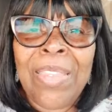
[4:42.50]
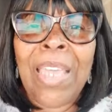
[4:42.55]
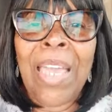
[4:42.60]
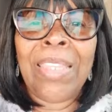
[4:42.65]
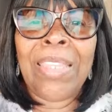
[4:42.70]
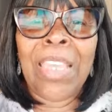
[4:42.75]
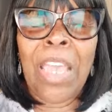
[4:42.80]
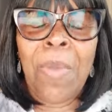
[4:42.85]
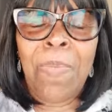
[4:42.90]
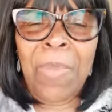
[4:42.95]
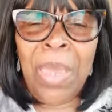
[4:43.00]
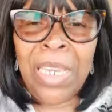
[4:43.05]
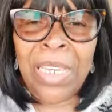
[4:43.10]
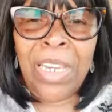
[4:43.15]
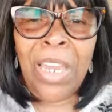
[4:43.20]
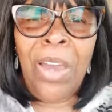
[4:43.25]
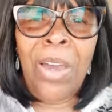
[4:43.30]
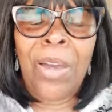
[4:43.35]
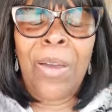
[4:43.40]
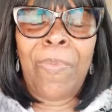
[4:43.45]
that they may
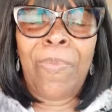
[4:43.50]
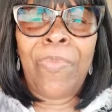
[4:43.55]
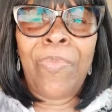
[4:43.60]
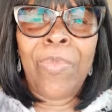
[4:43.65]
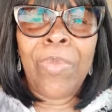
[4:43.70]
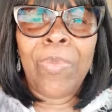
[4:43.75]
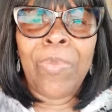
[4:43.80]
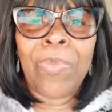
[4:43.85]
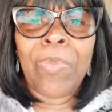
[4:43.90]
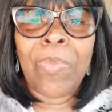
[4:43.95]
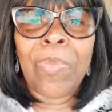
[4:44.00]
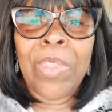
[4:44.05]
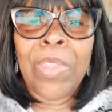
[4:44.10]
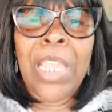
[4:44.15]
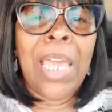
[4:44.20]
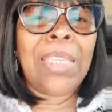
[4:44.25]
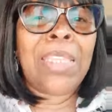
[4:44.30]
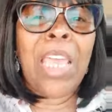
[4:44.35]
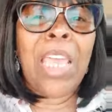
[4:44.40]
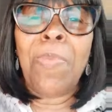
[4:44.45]
come,
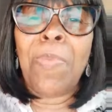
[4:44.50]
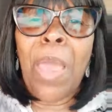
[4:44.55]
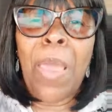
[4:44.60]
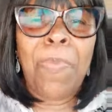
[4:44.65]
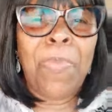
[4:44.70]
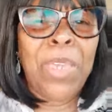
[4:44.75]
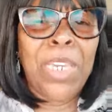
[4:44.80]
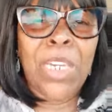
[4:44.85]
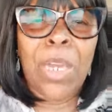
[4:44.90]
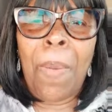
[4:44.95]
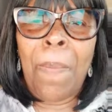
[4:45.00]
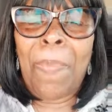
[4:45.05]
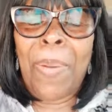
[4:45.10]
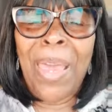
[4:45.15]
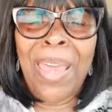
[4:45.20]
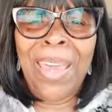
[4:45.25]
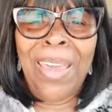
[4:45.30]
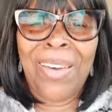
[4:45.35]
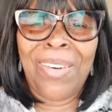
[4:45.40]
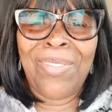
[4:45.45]
that they may be
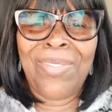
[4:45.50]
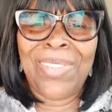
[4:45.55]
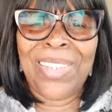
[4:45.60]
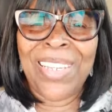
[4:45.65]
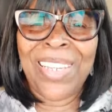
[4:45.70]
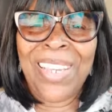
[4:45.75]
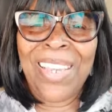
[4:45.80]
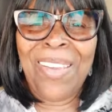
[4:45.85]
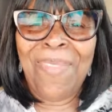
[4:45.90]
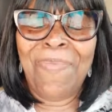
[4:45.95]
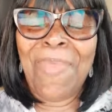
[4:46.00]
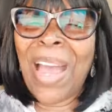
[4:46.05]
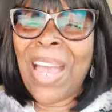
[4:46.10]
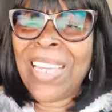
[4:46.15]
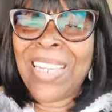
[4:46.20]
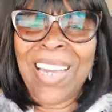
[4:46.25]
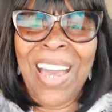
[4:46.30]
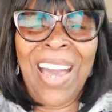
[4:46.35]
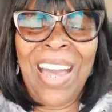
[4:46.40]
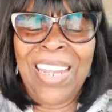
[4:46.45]
compelled,
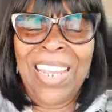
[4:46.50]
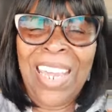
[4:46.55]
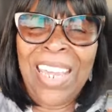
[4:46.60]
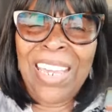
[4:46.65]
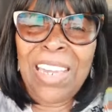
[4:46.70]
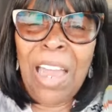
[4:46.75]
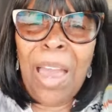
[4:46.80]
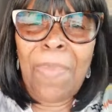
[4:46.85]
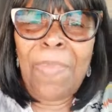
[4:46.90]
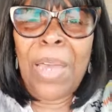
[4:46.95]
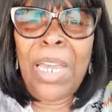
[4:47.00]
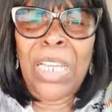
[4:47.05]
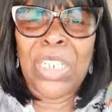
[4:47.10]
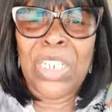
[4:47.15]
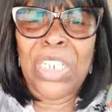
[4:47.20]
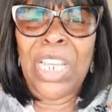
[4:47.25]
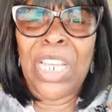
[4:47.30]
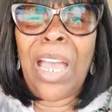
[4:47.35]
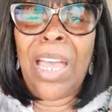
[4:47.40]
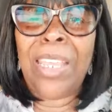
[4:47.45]
my God,
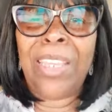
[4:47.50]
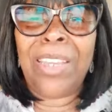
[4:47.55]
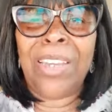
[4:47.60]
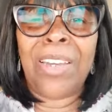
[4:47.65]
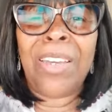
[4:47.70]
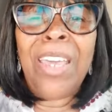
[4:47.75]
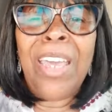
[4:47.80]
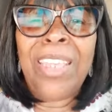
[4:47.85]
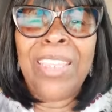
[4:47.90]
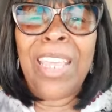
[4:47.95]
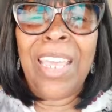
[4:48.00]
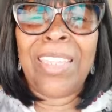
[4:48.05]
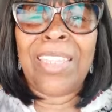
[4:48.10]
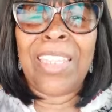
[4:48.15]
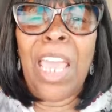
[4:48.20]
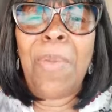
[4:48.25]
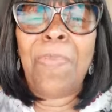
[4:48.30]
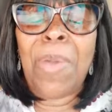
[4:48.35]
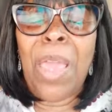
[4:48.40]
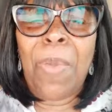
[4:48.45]
that
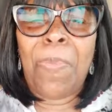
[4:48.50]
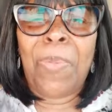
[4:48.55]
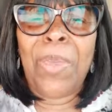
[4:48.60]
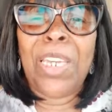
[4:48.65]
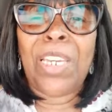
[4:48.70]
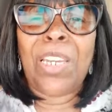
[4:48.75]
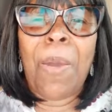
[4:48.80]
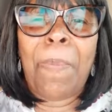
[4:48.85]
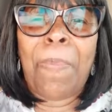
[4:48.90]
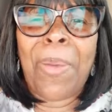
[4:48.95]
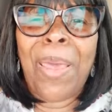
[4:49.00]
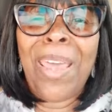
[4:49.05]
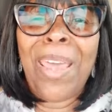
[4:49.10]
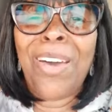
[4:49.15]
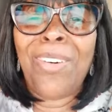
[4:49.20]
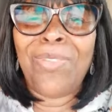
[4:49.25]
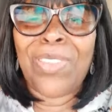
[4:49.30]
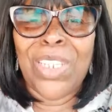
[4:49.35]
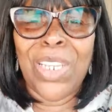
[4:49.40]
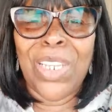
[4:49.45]
they may be
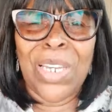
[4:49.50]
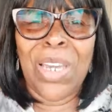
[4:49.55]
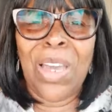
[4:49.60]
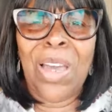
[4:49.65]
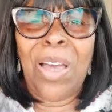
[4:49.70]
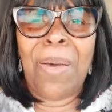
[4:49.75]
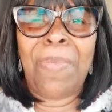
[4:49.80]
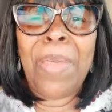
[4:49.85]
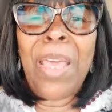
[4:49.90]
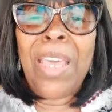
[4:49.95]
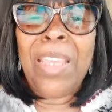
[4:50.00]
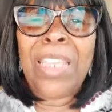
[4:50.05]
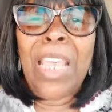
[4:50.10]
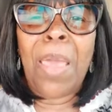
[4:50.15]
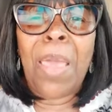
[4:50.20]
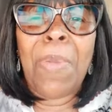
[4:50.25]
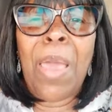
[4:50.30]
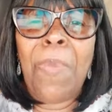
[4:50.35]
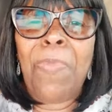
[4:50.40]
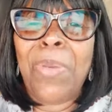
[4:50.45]
compelled to come.
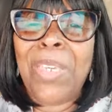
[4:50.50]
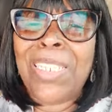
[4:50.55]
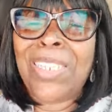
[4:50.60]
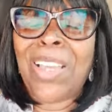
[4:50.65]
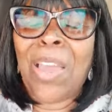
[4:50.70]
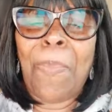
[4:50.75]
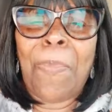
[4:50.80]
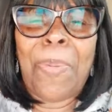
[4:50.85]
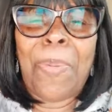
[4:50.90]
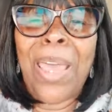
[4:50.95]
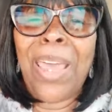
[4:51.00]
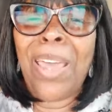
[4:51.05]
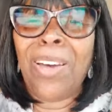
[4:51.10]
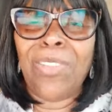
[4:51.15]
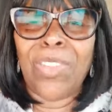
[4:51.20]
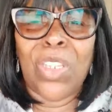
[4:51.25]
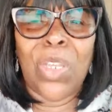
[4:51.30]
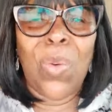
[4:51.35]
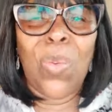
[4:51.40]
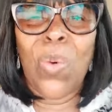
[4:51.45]
They may be
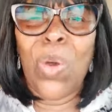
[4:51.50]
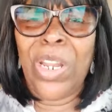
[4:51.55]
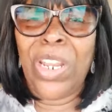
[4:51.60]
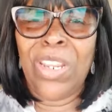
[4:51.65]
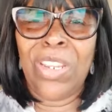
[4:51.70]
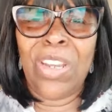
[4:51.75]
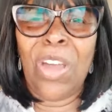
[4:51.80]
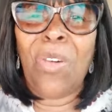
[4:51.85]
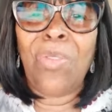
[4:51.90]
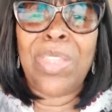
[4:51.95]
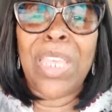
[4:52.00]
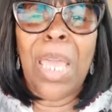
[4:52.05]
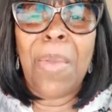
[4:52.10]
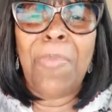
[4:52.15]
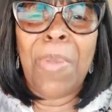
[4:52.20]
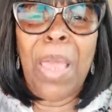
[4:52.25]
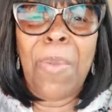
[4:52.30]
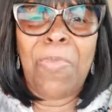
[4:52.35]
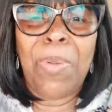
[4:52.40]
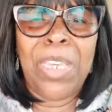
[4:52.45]
compelled to want to know. They
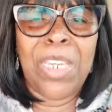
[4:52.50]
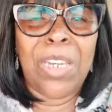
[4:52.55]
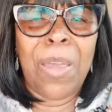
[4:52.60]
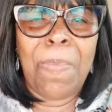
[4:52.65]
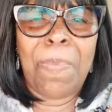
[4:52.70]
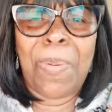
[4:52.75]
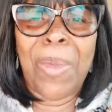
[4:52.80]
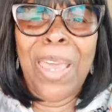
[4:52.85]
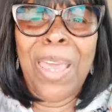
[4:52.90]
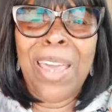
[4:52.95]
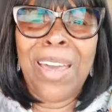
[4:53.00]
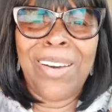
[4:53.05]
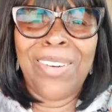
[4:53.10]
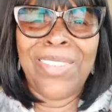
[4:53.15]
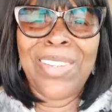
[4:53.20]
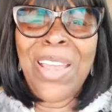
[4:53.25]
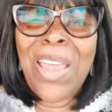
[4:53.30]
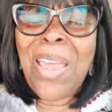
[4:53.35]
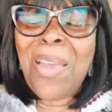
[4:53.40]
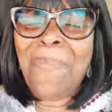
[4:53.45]
may be
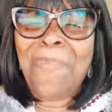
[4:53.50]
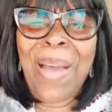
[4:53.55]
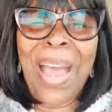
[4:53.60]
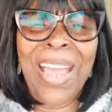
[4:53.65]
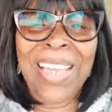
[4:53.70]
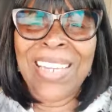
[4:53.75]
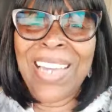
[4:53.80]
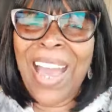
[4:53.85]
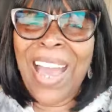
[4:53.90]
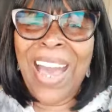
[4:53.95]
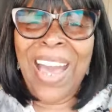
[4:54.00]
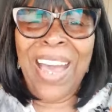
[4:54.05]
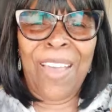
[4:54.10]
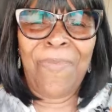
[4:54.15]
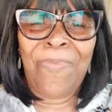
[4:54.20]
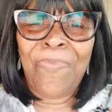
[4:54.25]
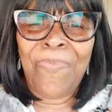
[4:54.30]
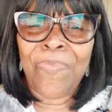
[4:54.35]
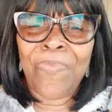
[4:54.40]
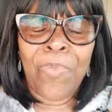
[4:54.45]
compelled, my God,
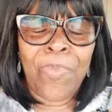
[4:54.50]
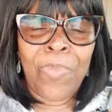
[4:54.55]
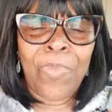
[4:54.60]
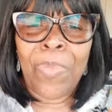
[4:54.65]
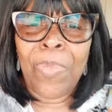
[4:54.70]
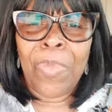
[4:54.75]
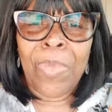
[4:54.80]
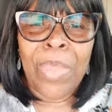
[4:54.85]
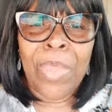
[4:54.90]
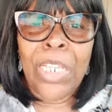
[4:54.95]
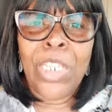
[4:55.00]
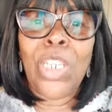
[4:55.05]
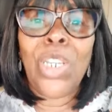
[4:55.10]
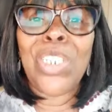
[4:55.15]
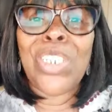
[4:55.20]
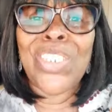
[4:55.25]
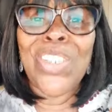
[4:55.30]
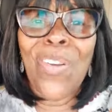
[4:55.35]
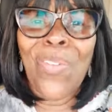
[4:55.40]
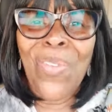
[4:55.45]
to
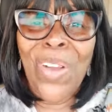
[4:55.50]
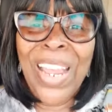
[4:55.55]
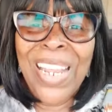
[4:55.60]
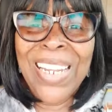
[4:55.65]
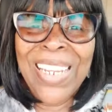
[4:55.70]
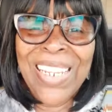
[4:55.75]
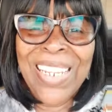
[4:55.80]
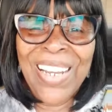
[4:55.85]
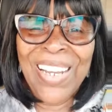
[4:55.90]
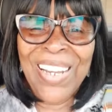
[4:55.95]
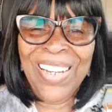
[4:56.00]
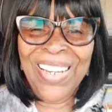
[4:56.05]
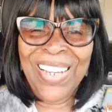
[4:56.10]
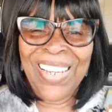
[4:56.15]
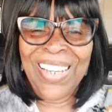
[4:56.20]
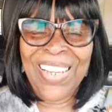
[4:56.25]
surrender